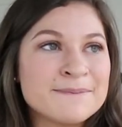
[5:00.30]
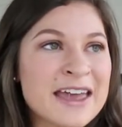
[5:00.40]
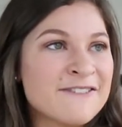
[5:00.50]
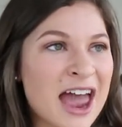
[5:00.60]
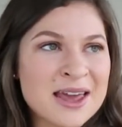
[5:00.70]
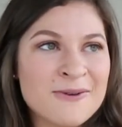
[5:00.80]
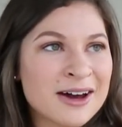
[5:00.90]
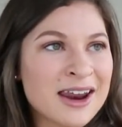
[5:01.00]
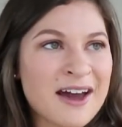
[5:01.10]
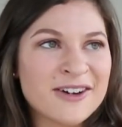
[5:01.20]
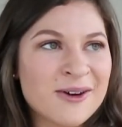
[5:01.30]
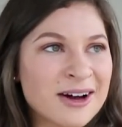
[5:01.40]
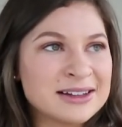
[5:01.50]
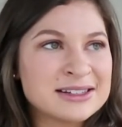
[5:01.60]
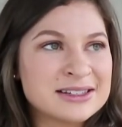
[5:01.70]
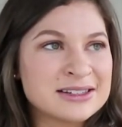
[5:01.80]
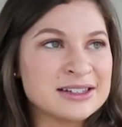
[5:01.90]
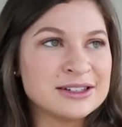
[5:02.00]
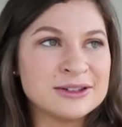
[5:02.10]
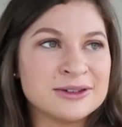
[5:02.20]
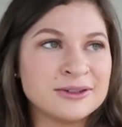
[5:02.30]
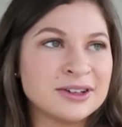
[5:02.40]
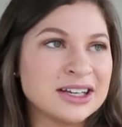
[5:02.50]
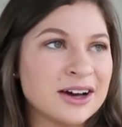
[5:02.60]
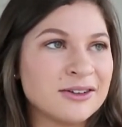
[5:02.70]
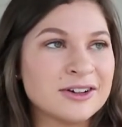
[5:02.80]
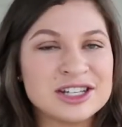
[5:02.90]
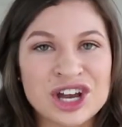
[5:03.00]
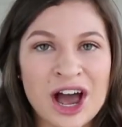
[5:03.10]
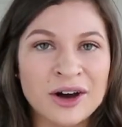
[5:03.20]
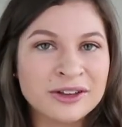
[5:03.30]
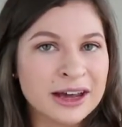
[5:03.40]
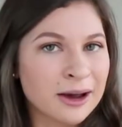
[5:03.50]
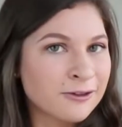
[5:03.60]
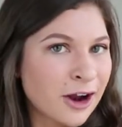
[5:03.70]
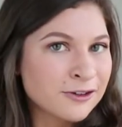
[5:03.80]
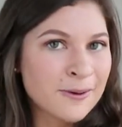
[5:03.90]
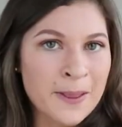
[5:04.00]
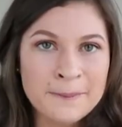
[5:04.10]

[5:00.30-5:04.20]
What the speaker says: If anyone ever wants to, reach out, like a friend from the